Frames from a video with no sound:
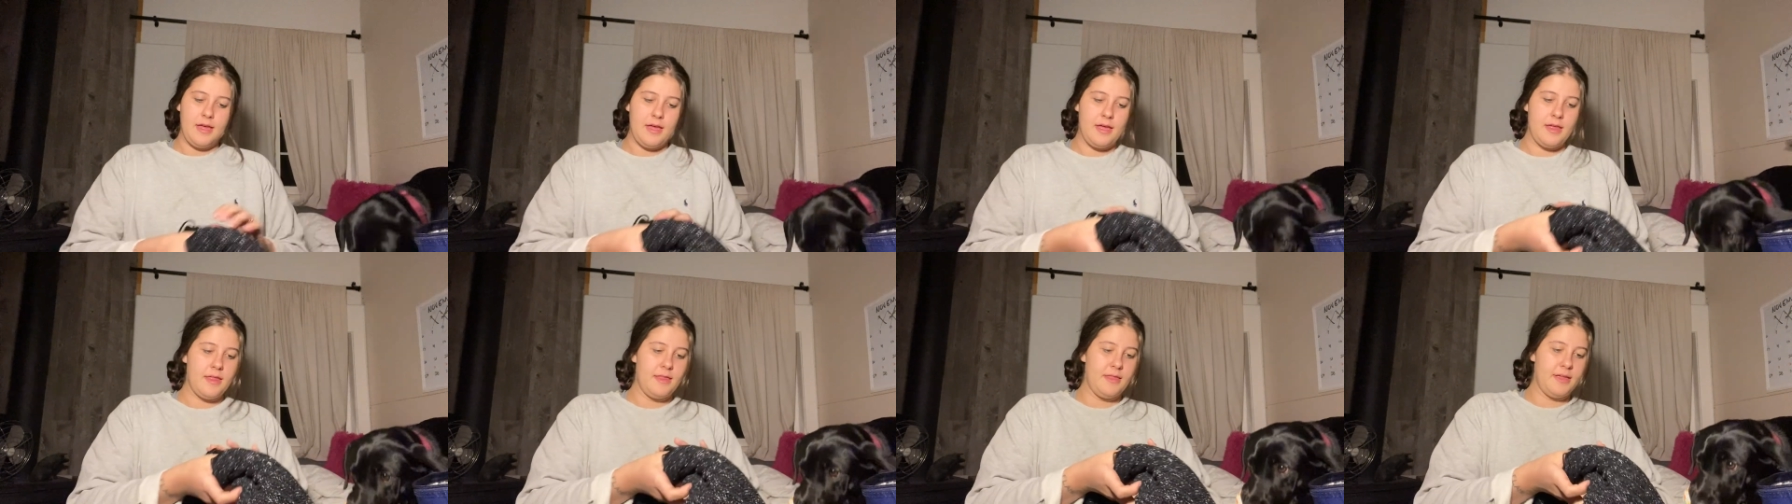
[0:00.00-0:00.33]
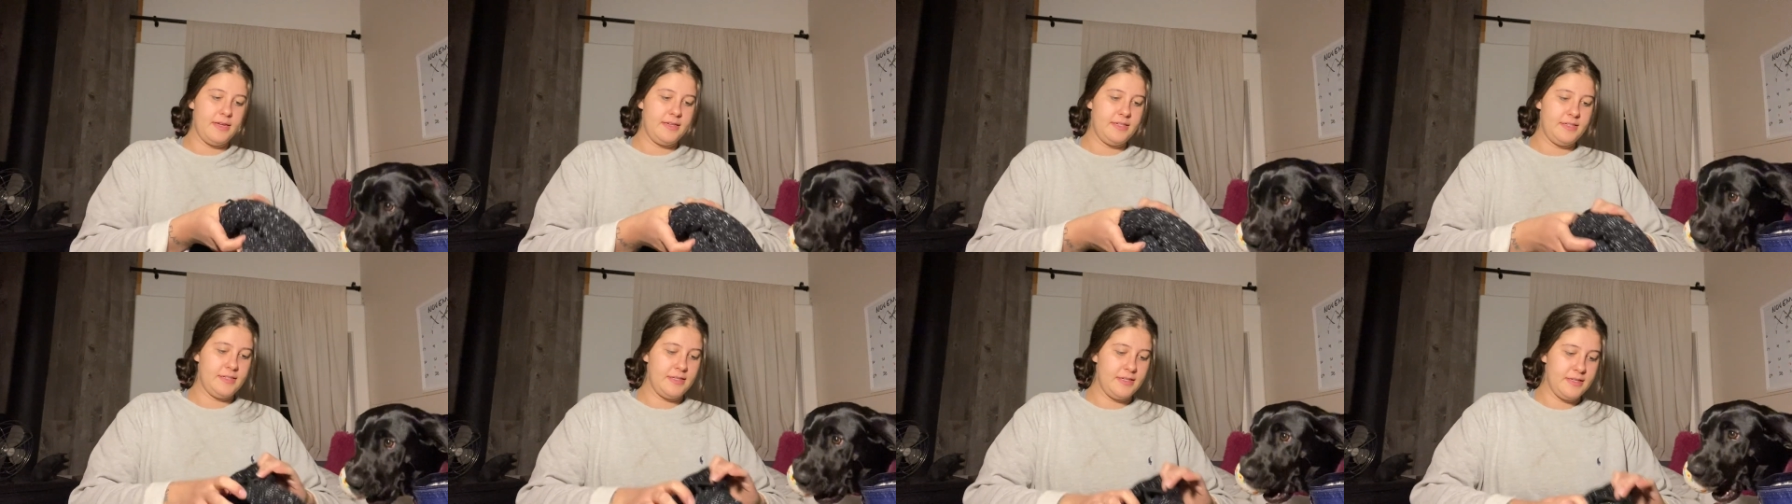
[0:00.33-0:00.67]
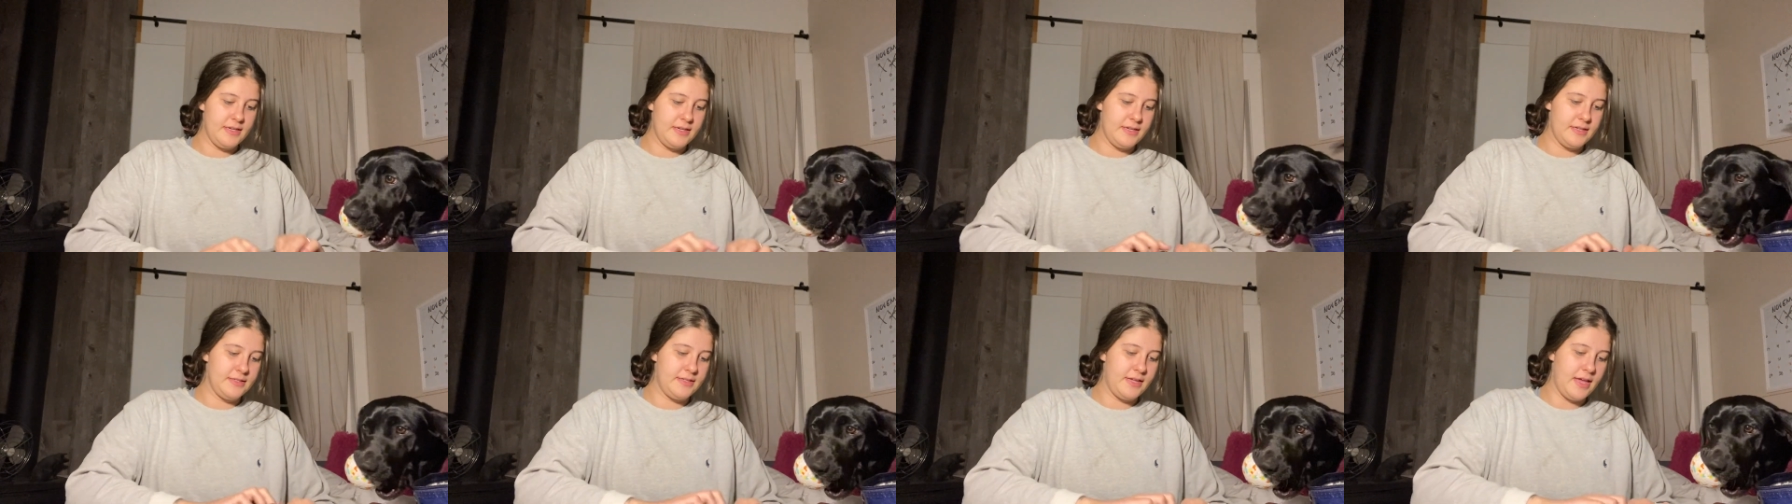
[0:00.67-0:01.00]
This
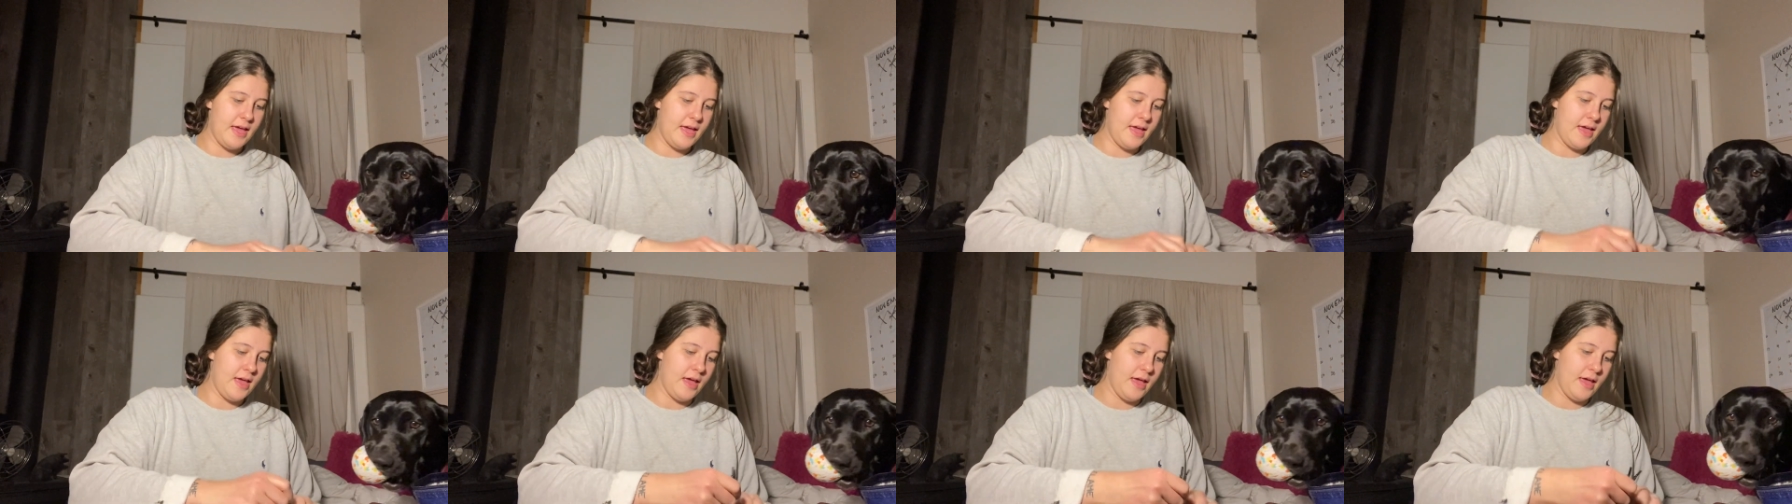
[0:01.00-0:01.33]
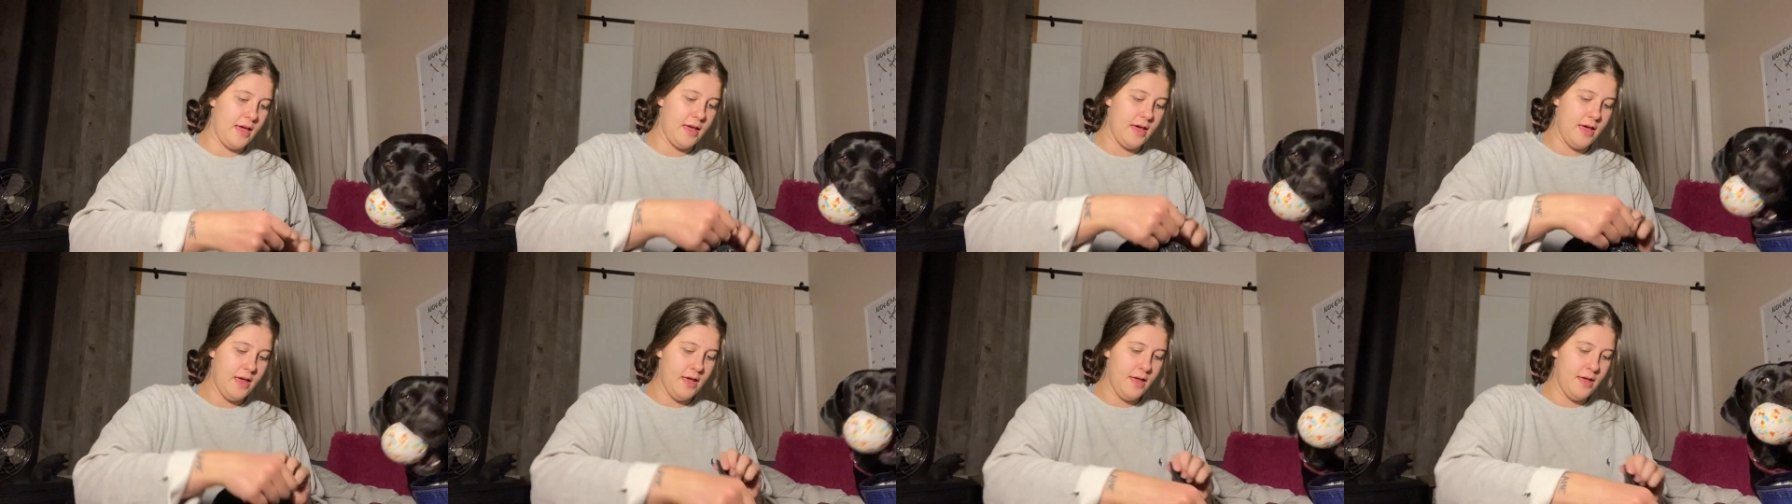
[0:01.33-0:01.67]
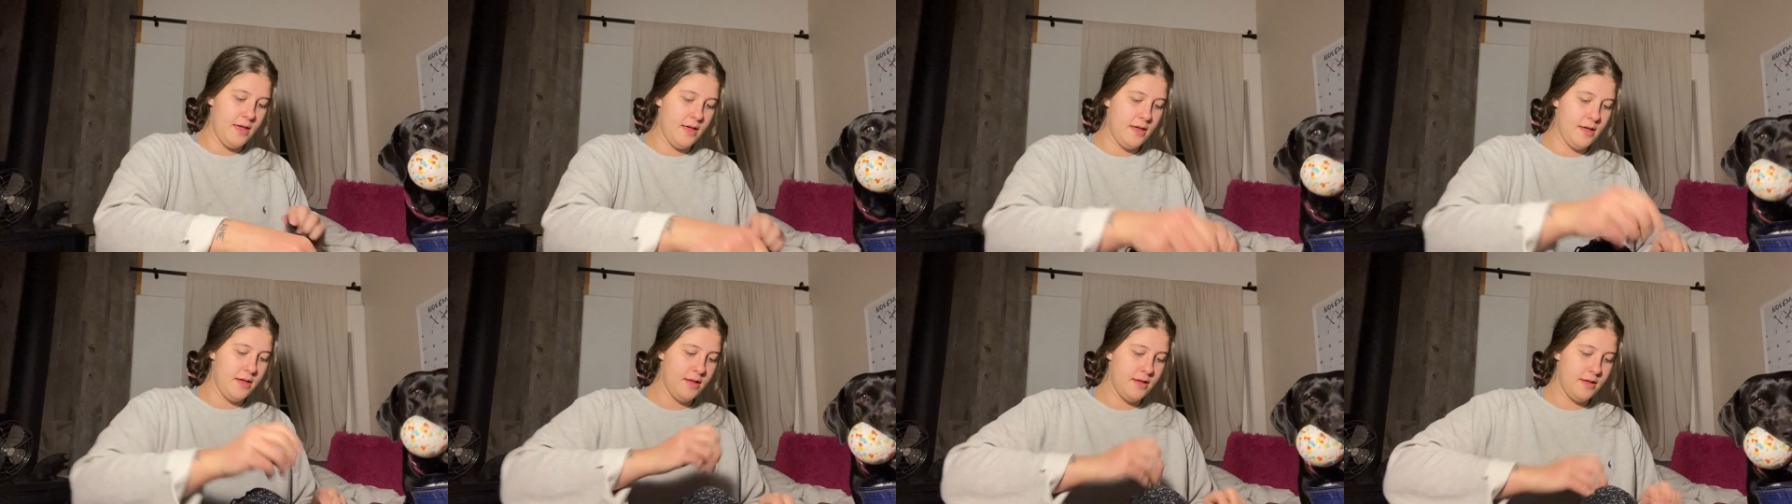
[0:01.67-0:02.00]
is a
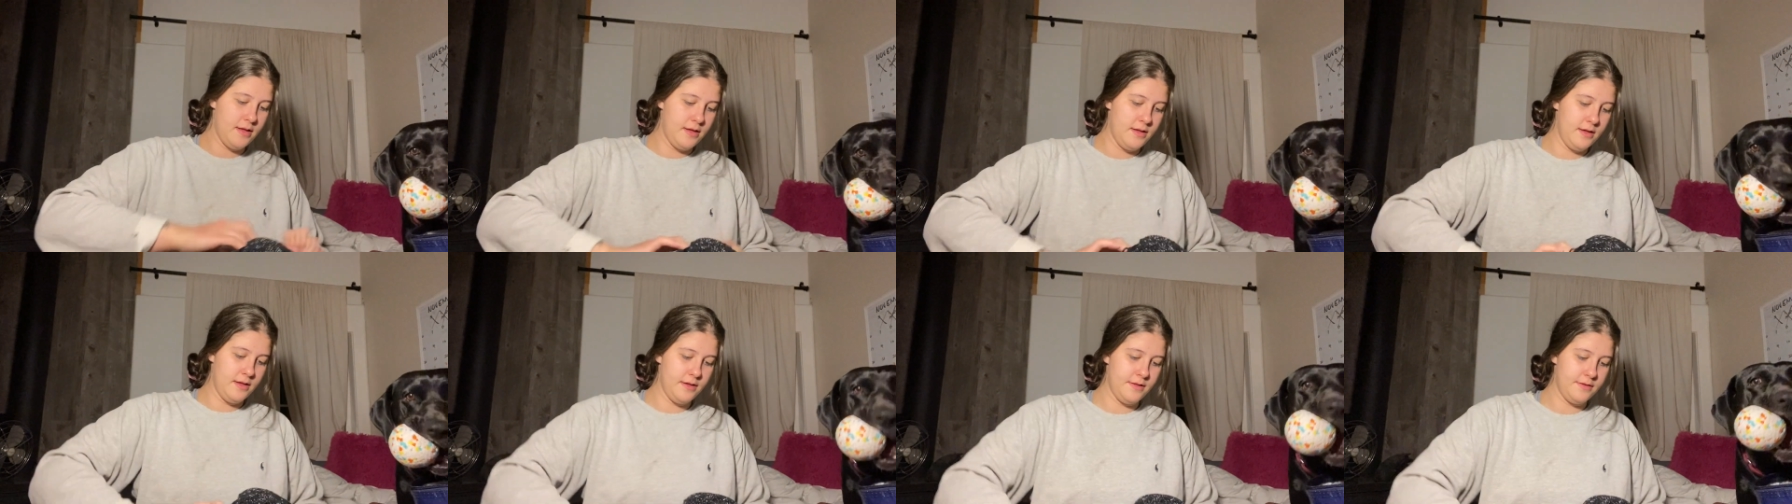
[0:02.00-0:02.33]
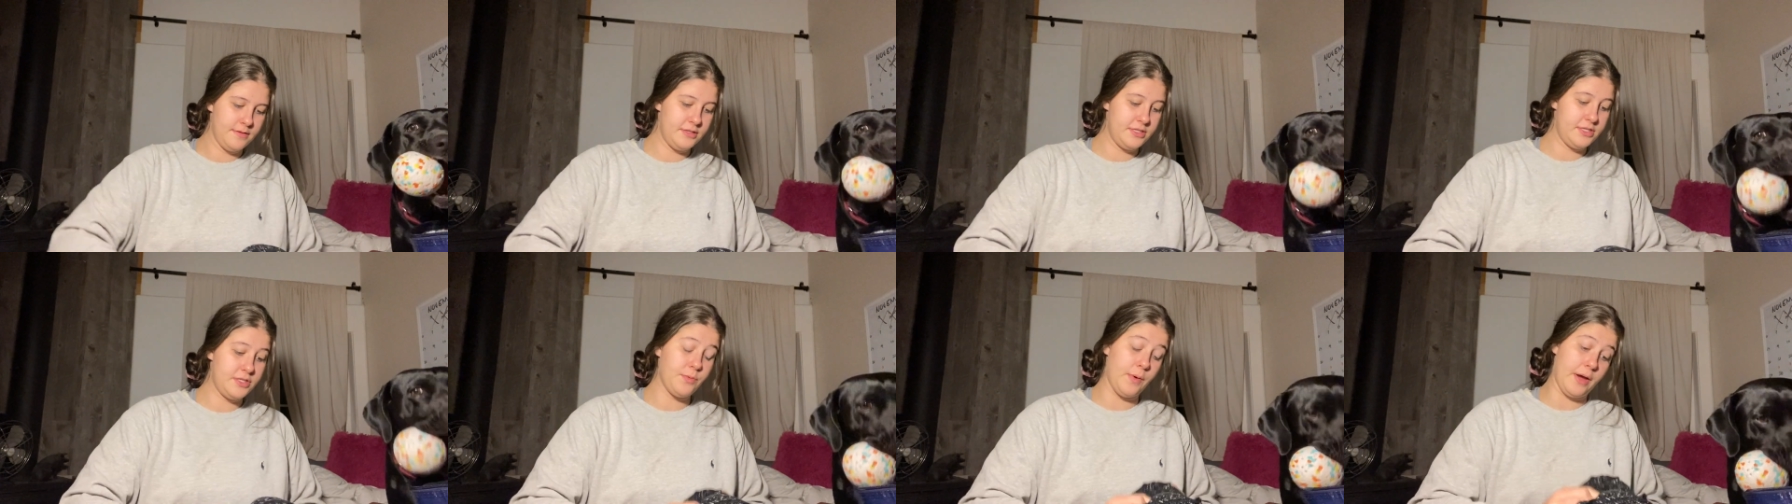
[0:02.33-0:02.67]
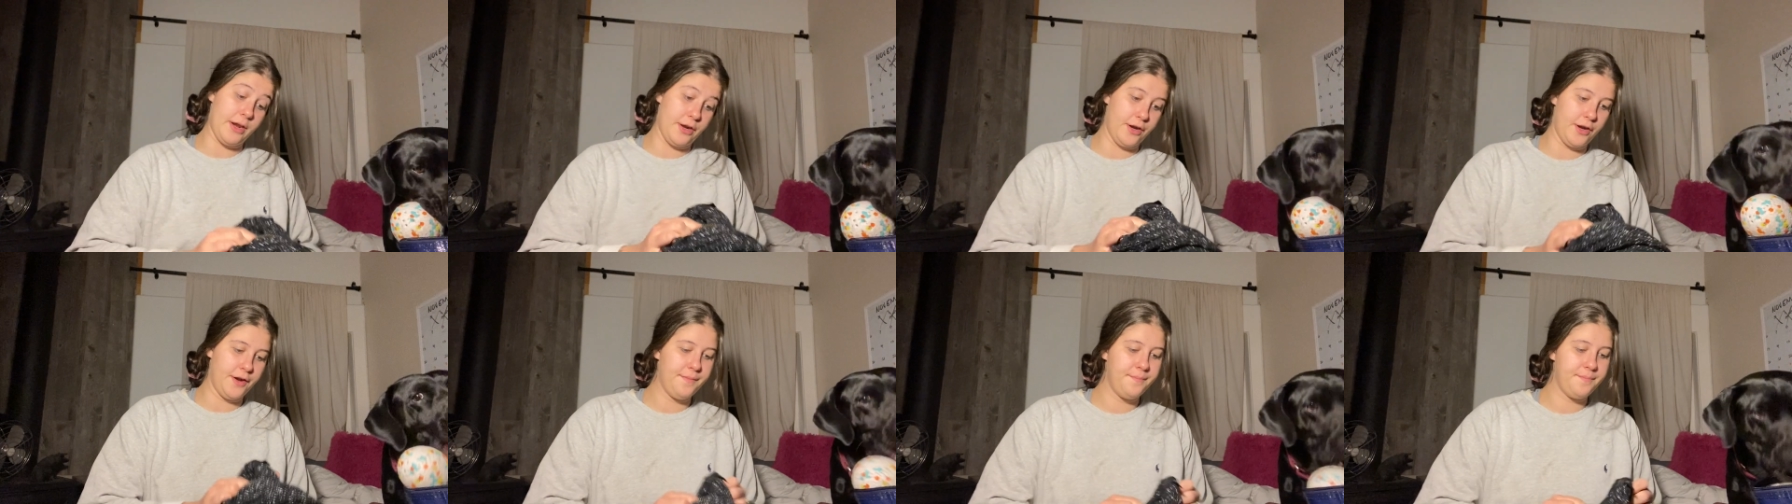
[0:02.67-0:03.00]

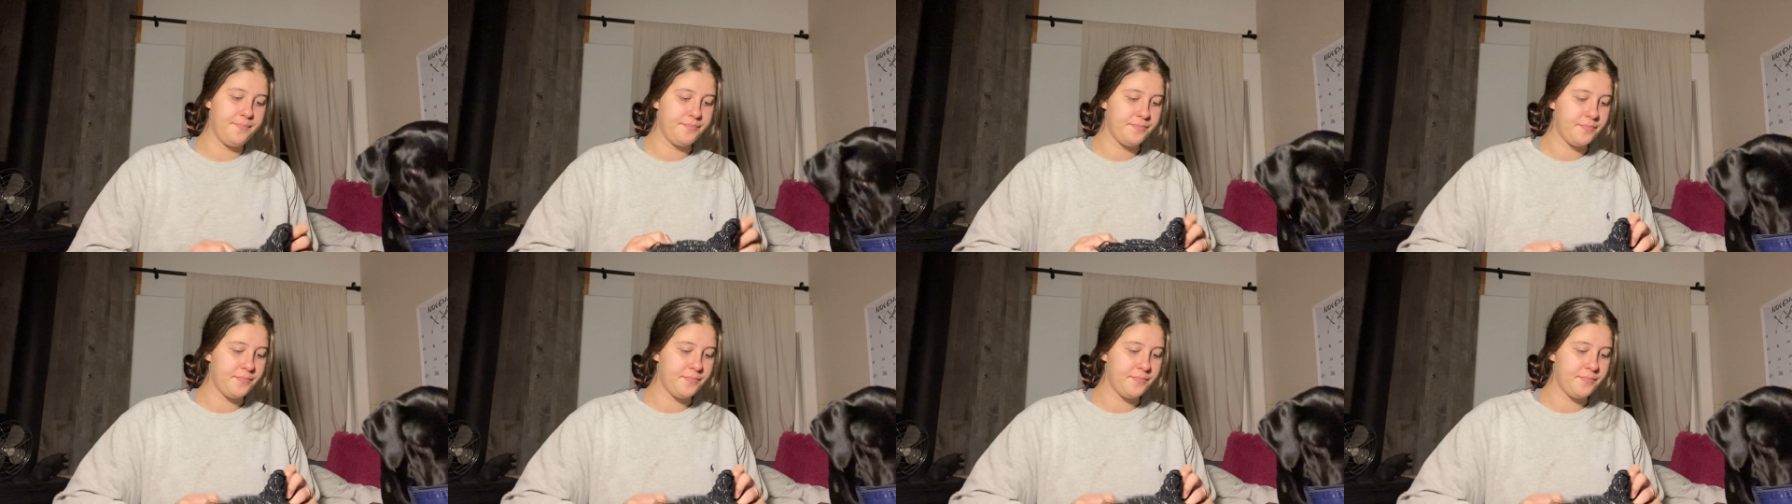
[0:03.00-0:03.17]
sweater